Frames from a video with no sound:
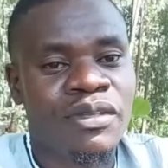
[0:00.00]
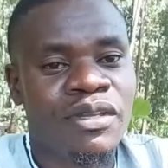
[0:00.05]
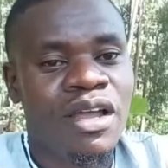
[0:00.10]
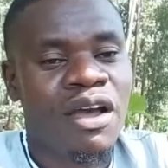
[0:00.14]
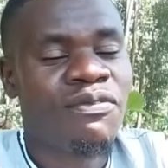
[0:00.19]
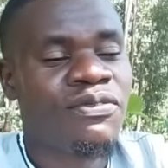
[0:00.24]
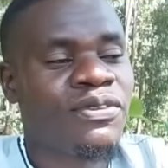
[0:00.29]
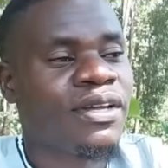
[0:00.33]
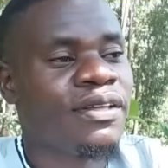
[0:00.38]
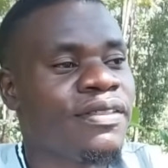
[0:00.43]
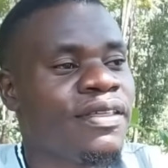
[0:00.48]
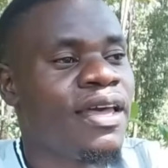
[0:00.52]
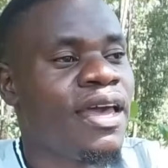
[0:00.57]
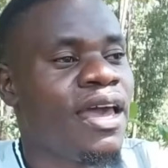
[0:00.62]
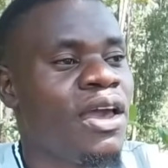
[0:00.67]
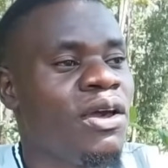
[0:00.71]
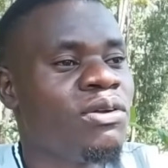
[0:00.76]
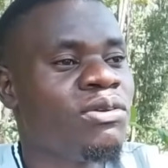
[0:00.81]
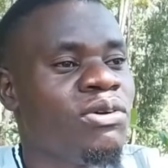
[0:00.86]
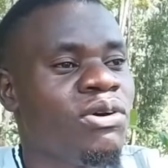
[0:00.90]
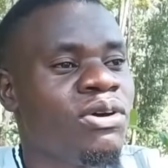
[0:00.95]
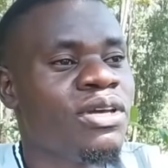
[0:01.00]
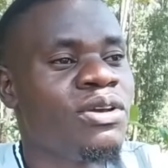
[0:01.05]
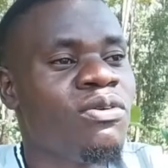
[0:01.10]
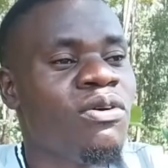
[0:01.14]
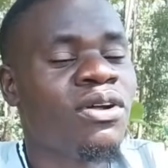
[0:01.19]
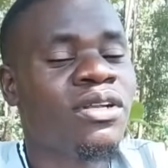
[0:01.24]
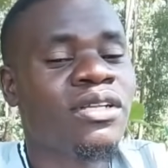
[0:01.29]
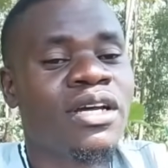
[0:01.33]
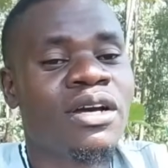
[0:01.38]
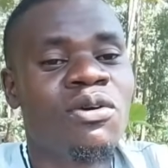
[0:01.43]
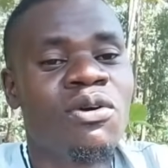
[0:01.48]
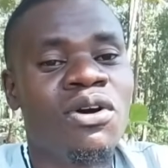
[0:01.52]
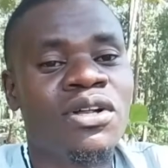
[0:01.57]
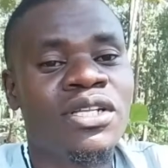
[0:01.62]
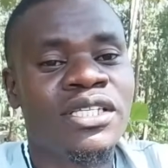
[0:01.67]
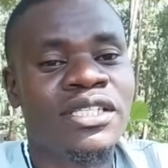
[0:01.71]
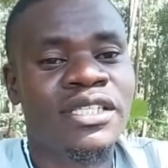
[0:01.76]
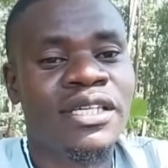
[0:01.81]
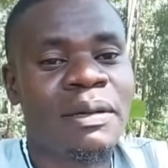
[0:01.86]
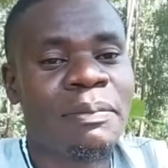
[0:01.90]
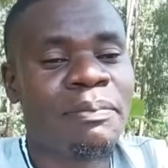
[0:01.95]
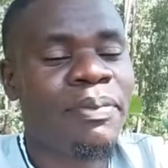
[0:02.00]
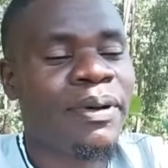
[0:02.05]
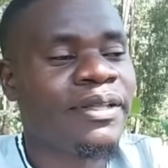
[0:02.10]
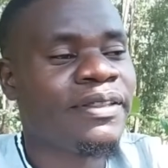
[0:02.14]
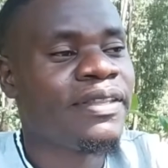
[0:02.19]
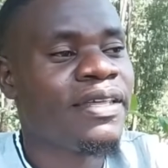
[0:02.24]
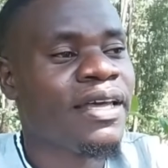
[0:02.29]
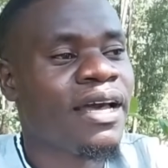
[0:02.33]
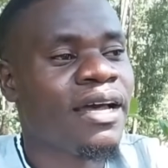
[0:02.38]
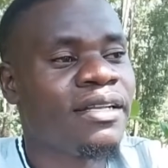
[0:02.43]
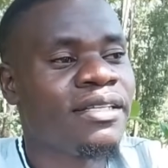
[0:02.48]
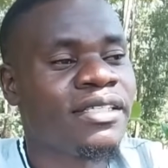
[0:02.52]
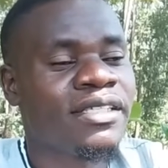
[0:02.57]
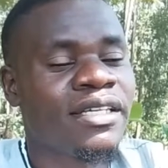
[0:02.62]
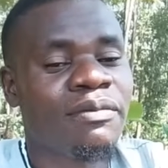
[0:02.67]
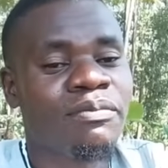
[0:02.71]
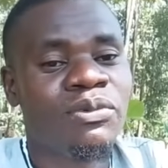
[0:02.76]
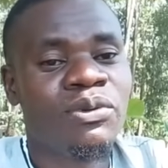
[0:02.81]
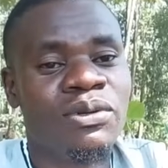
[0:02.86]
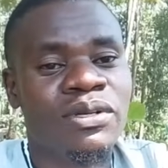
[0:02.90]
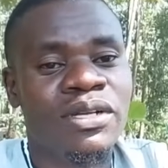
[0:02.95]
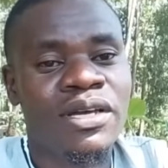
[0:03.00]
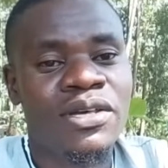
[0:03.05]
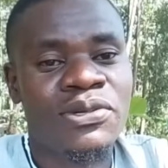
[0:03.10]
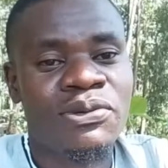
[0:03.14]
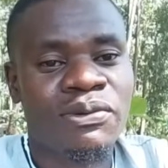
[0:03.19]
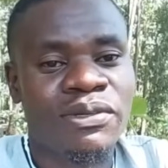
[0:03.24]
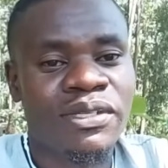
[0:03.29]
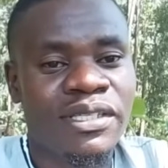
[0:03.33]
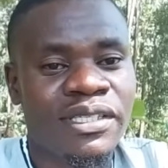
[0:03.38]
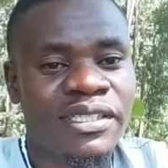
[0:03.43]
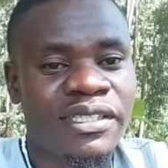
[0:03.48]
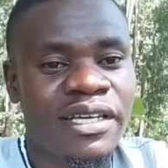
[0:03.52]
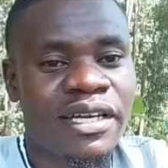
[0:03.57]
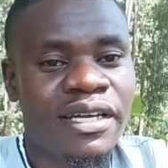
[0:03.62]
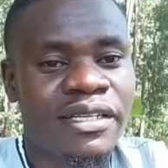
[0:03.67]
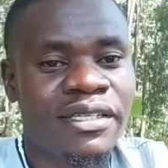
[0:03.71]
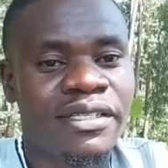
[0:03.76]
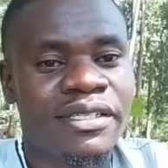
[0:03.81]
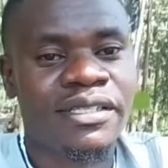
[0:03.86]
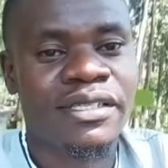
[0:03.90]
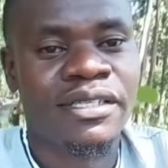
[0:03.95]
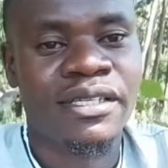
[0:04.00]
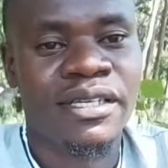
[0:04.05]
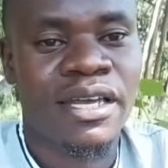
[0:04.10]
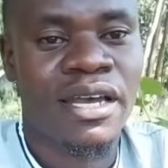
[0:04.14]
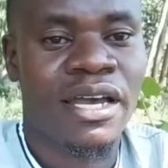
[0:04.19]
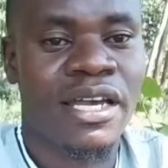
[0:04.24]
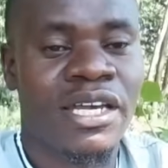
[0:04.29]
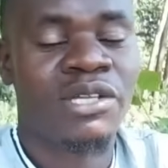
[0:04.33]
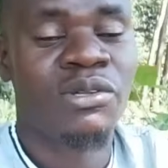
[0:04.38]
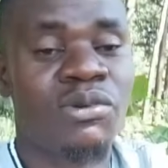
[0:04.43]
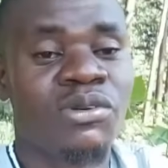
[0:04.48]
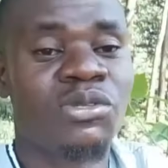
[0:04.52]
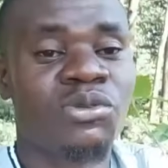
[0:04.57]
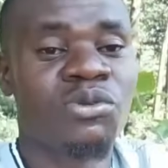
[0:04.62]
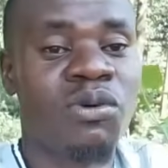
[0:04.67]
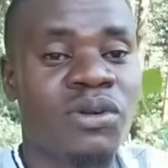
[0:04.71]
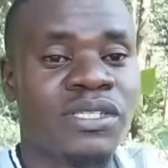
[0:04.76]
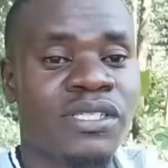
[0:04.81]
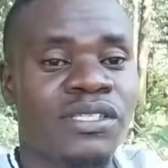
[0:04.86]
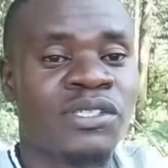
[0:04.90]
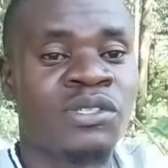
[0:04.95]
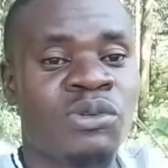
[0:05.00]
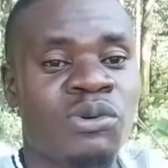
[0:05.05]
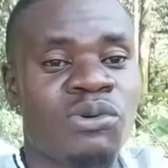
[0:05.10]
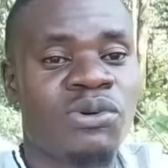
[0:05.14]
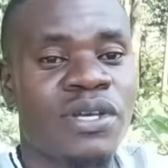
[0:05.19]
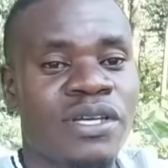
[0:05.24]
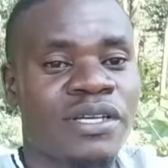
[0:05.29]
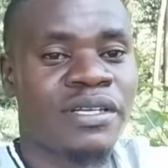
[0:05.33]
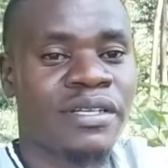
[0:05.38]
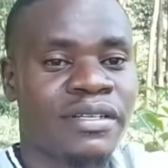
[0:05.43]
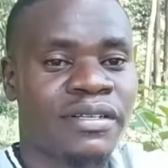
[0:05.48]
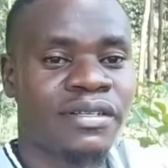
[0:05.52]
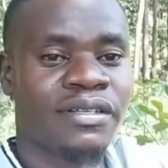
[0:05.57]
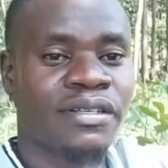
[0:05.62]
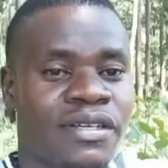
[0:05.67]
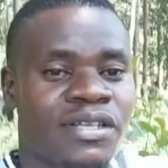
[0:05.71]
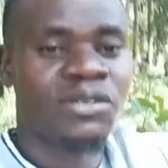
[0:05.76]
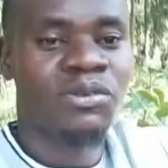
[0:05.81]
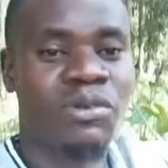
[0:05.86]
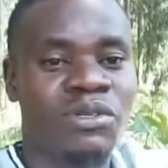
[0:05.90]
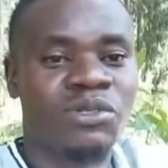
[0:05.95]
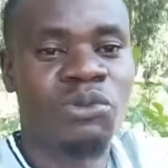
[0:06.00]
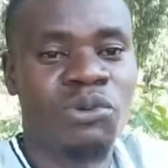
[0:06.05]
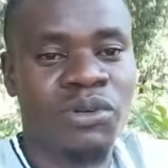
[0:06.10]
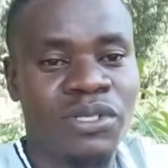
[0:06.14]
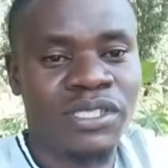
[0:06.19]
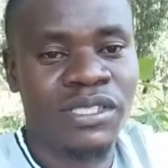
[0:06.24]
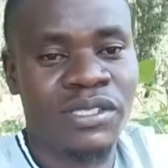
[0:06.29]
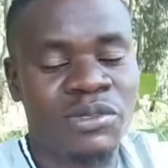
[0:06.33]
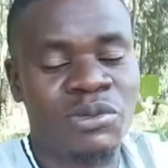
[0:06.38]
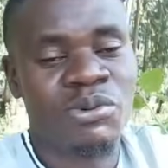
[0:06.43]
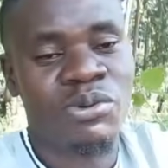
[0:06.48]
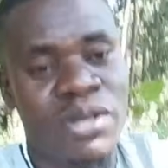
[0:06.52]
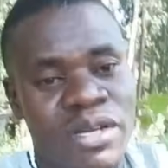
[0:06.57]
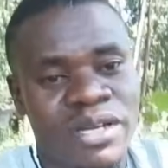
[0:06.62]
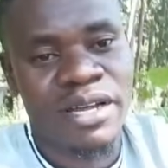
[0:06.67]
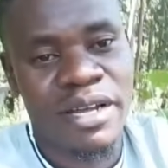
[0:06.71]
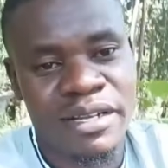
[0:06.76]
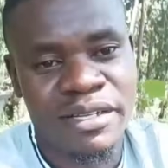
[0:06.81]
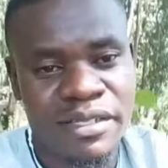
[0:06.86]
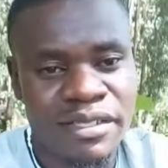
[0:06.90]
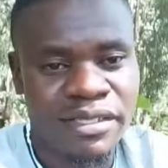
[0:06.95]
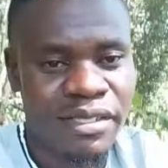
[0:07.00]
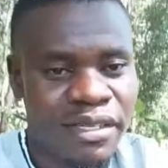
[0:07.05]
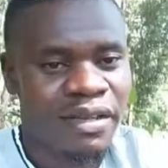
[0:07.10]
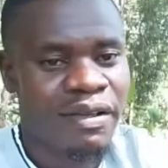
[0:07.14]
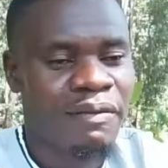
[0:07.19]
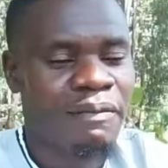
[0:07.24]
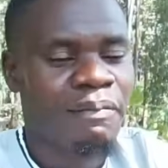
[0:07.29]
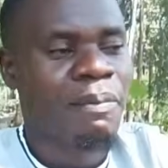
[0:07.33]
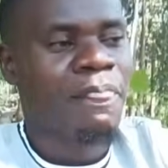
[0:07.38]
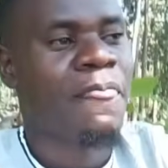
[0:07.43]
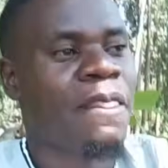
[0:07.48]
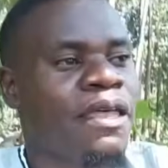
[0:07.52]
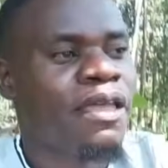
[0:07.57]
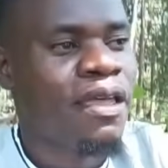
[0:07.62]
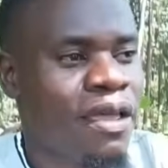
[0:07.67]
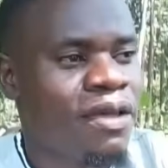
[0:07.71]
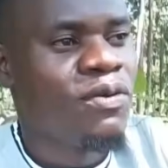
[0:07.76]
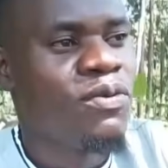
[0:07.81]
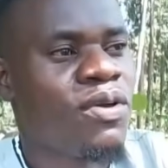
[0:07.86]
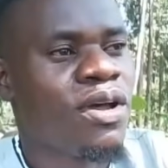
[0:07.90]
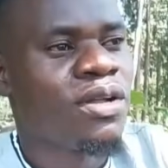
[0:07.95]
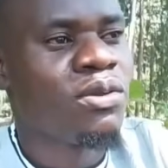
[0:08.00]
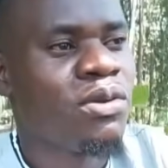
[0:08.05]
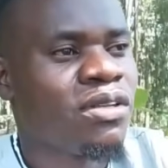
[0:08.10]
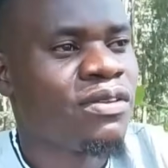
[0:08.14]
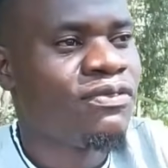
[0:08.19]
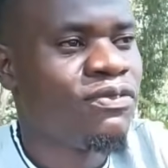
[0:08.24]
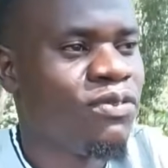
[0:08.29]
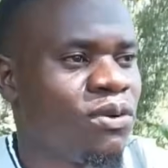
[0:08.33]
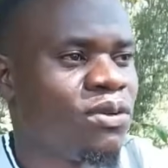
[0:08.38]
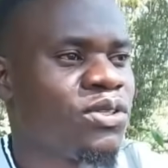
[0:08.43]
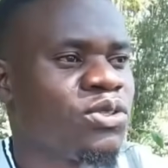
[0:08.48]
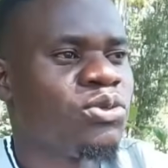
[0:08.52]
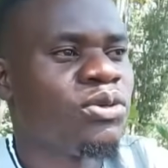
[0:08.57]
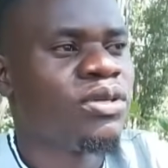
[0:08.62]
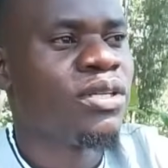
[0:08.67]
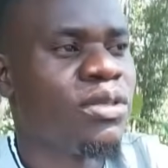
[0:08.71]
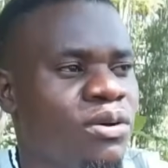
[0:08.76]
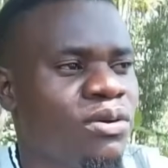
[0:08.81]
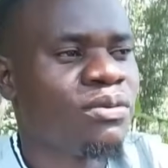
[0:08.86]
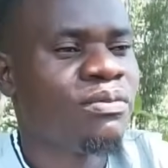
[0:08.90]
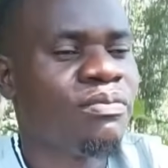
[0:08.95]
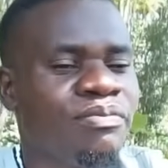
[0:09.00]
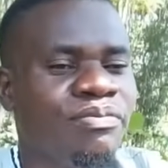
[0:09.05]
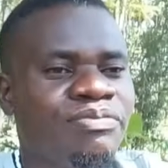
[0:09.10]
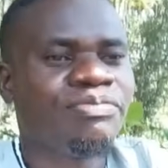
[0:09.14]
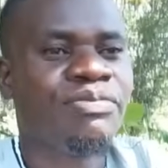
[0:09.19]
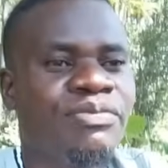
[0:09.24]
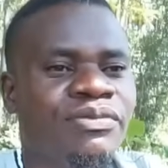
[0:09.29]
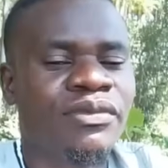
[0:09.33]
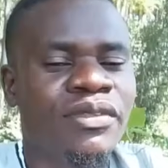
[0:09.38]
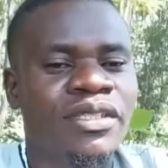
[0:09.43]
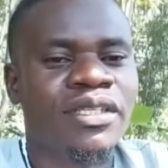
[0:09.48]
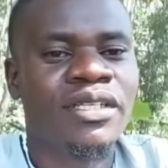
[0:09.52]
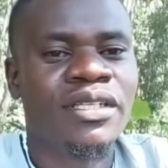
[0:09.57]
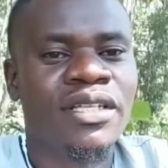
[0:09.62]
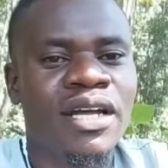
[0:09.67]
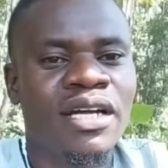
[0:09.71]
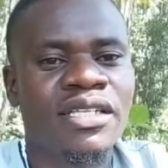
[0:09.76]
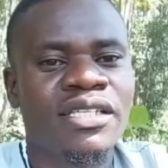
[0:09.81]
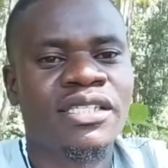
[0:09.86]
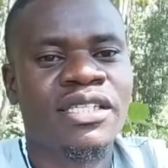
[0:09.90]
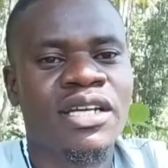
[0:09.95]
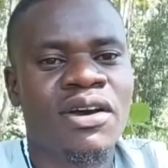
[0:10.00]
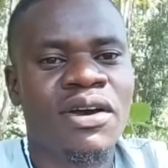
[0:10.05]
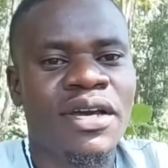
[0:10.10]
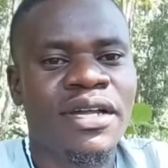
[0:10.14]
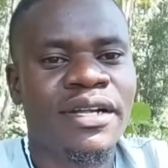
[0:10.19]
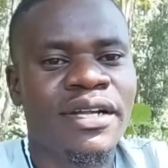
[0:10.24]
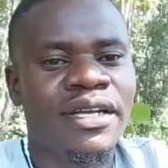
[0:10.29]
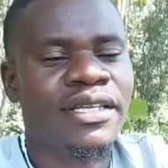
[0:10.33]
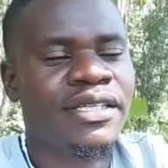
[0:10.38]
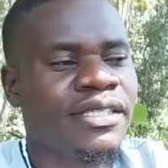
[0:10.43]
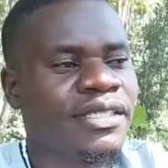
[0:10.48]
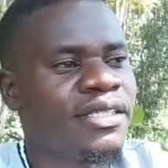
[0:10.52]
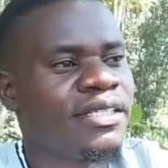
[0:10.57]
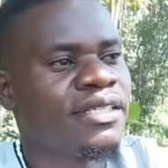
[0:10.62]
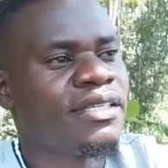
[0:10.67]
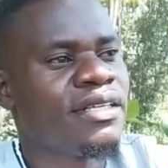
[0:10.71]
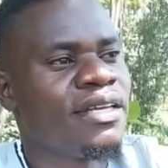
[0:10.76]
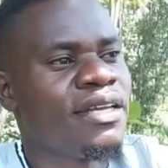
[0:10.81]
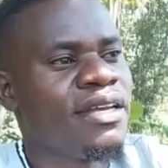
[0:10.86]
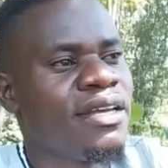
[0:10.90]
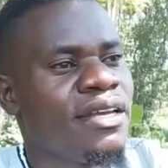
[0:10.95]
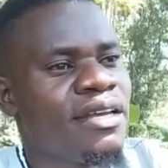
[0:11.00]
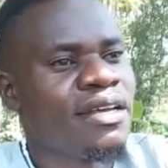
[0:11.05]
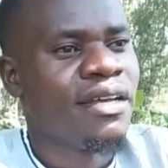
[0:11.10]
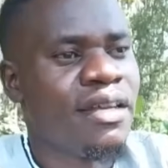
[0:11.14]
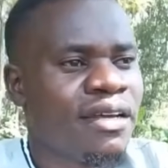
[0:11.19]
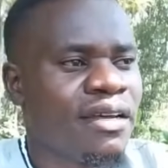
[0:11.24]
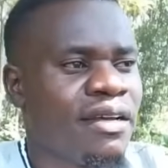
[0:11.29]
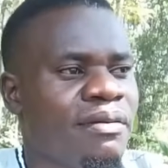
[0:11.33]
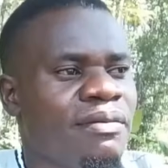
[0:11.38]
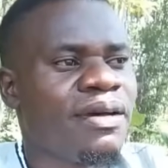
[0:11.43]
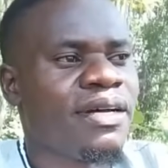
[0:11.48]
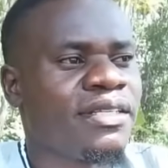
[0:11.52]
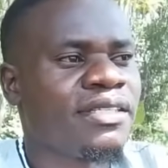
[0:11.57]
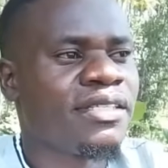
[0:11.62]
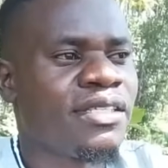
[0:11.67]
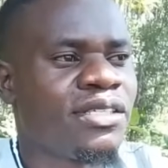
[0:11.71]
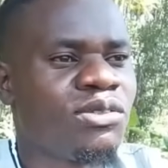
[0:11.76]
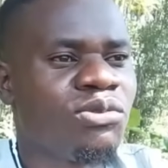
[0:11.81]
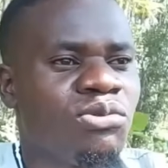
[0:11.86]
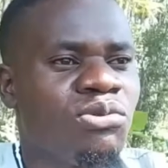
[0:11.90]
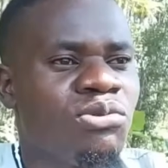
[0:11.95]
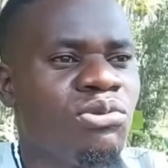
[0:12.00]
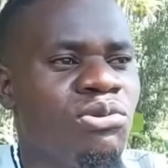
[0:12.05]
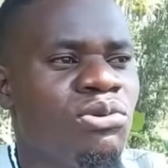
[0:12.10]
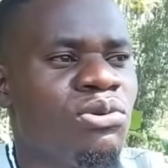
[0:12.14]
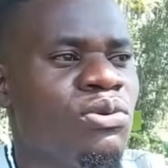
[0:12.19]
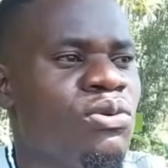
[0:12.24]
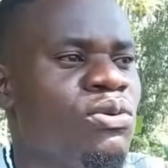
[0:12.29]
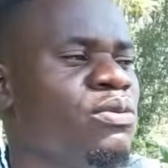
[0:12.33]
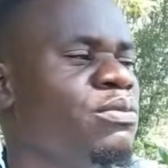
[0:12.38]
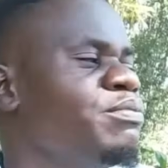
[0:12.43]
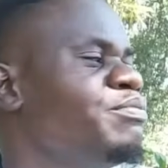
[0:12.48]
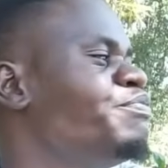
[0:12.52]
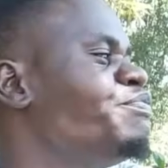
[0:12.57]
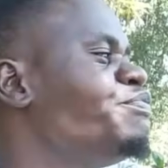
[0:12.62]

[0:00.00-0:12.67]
after there, you know, he got, got sympathy and some donation inside. Yeah, he knows what he's doing. He knows what he's doing, and you are not fools, you know. That is how it is. But to